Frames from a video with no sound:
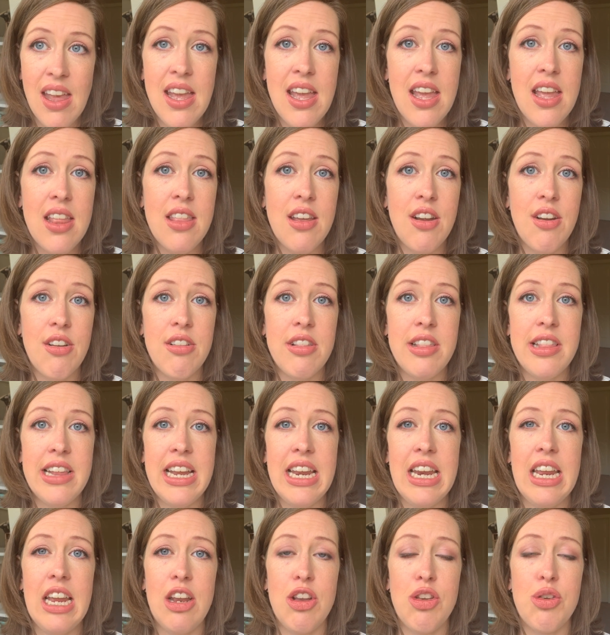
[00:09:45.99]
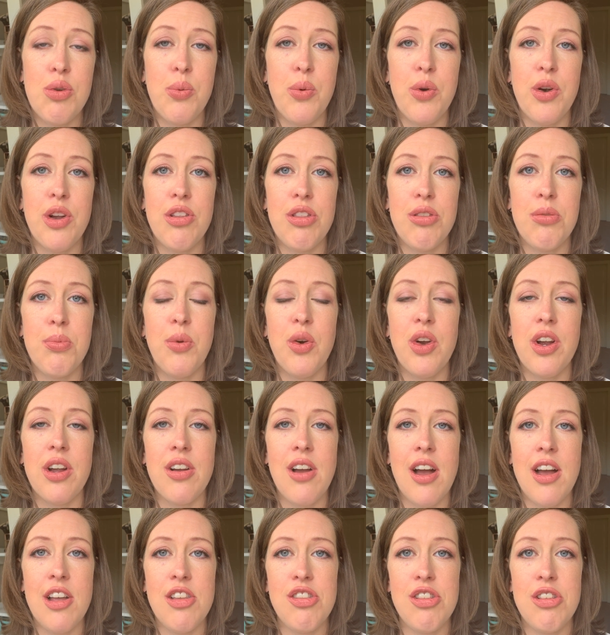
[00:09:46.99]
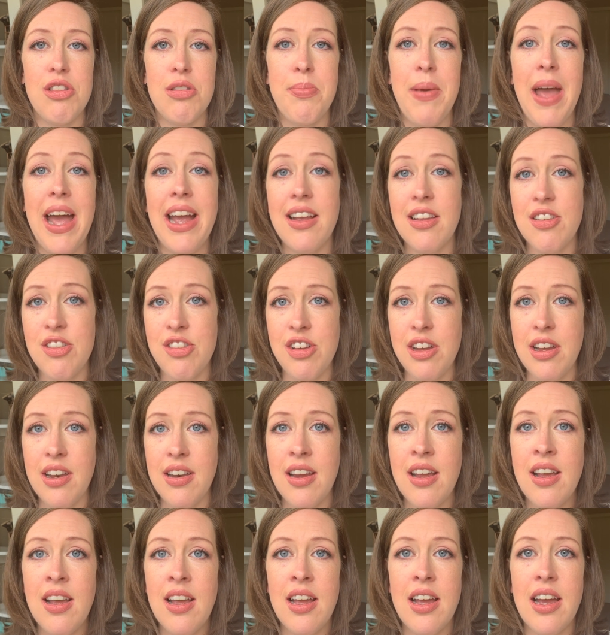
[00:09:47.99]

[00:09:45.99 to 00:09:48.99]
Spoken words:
and they're leaning towards more conscious packaging.